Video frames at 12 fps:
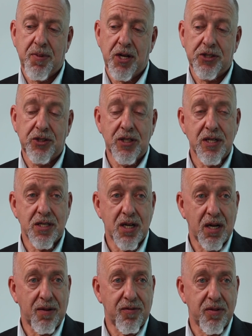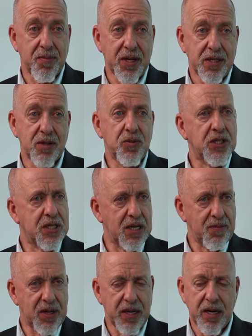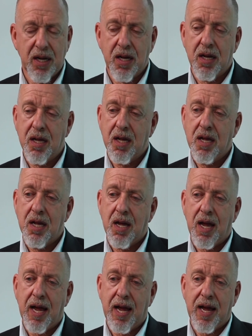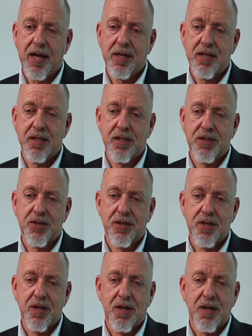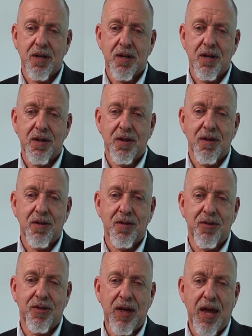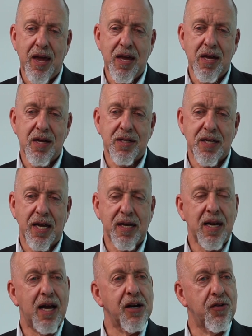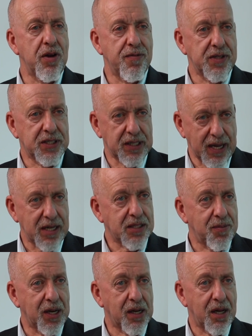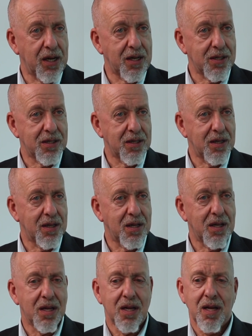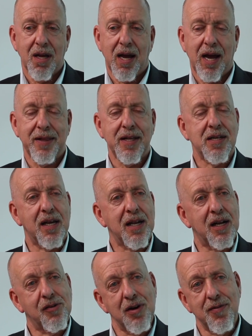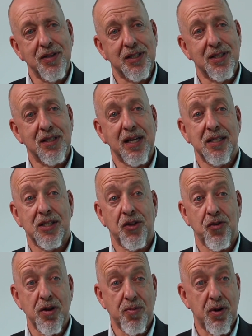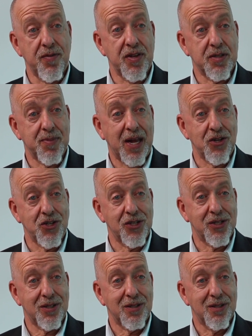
the person who didn't turn up for the meeting was a team leader, and they had taken out a grievance against my client. And they'd taken out grievances against their three previous managers.